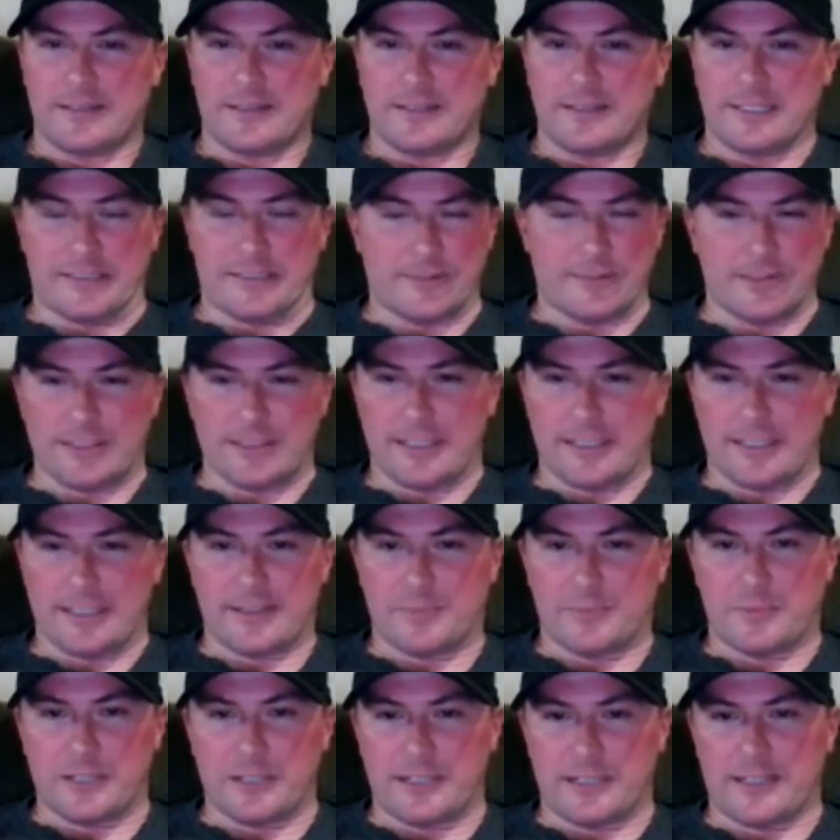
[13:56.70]
tickled to death
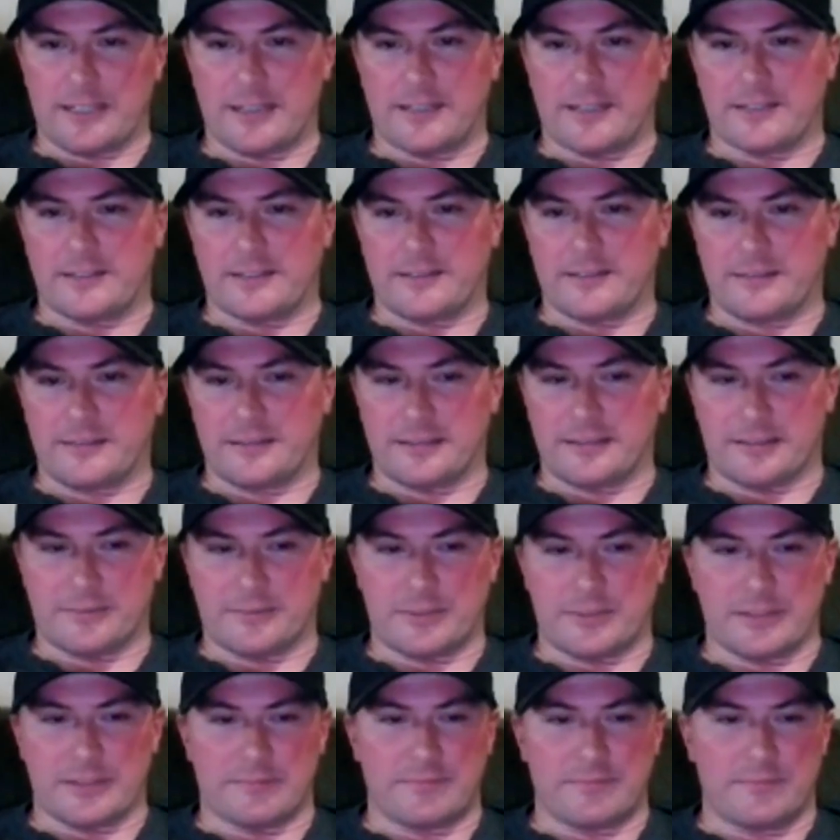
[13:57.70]
to play together. Uh,
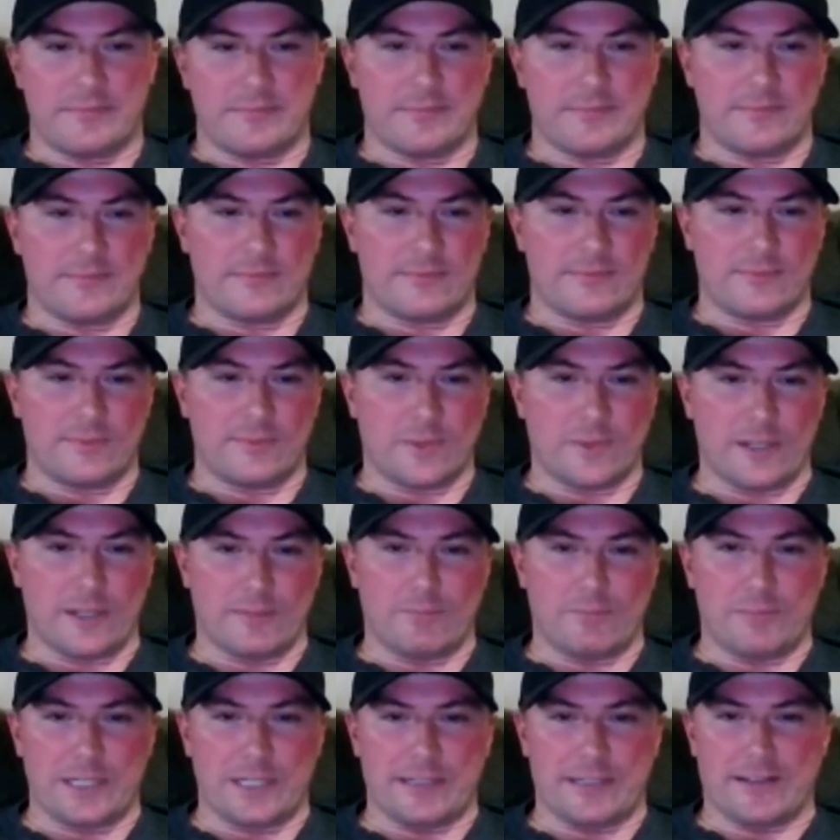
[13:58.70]
we we
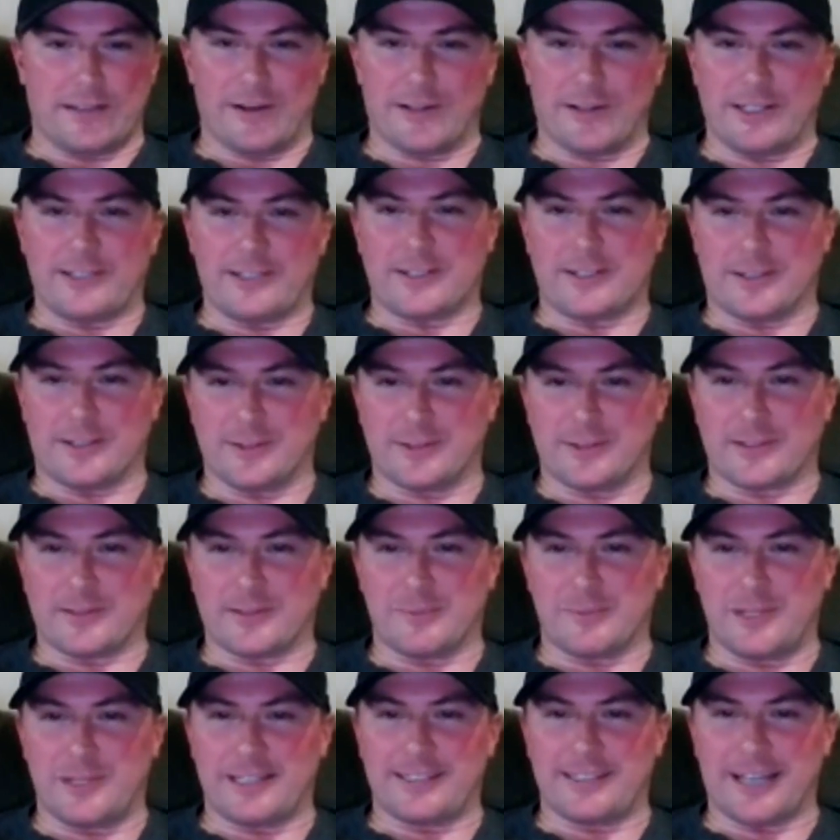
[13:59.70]
had beaten on each other so
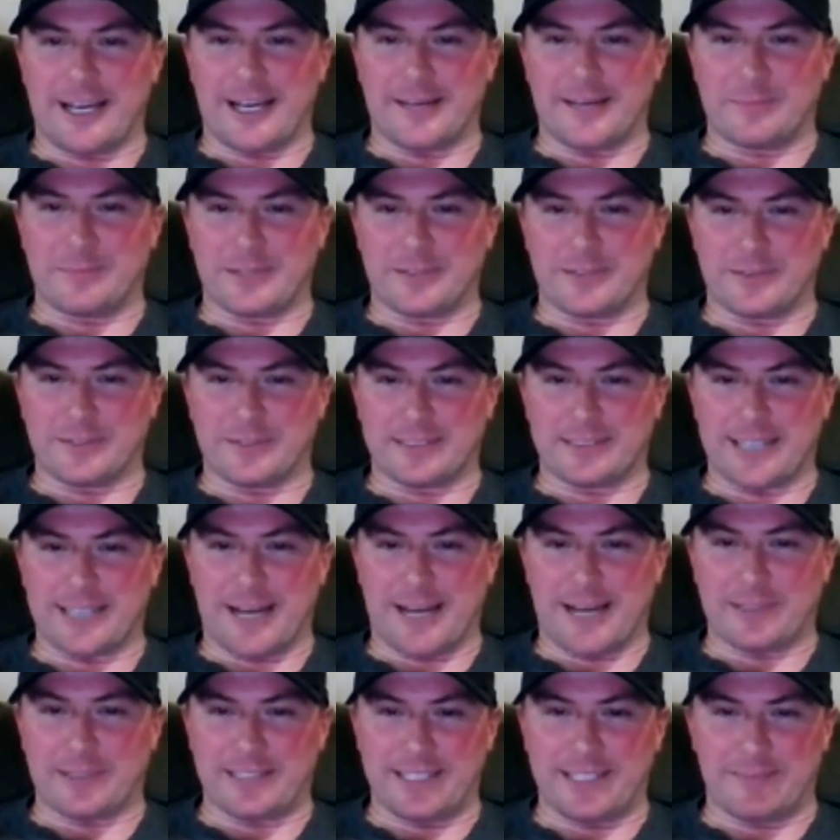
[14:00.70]
many times. It was
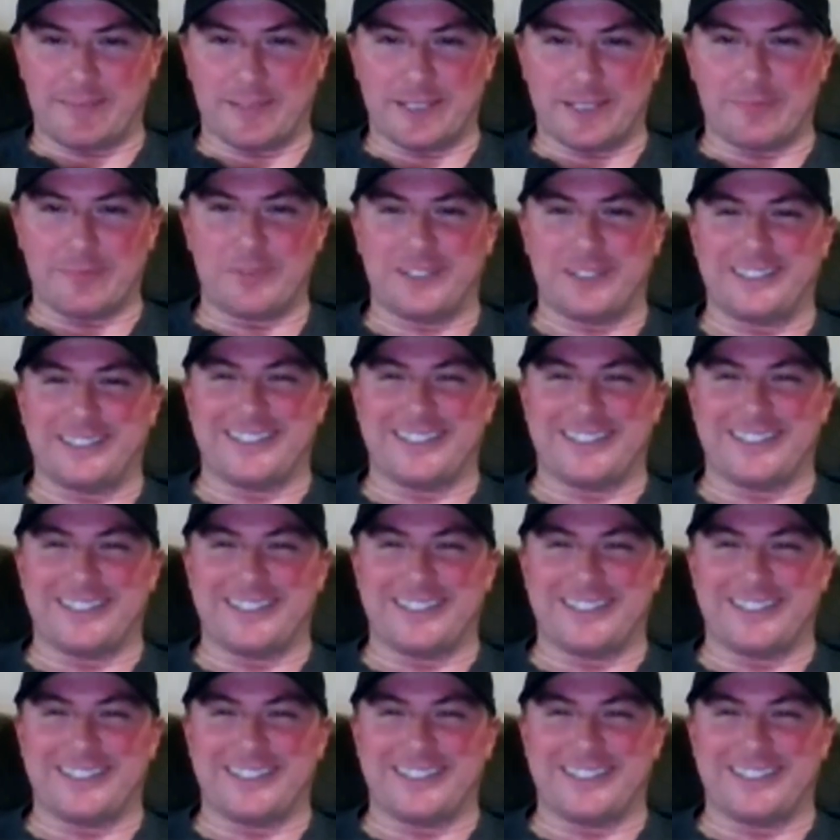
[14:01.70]
time to team up.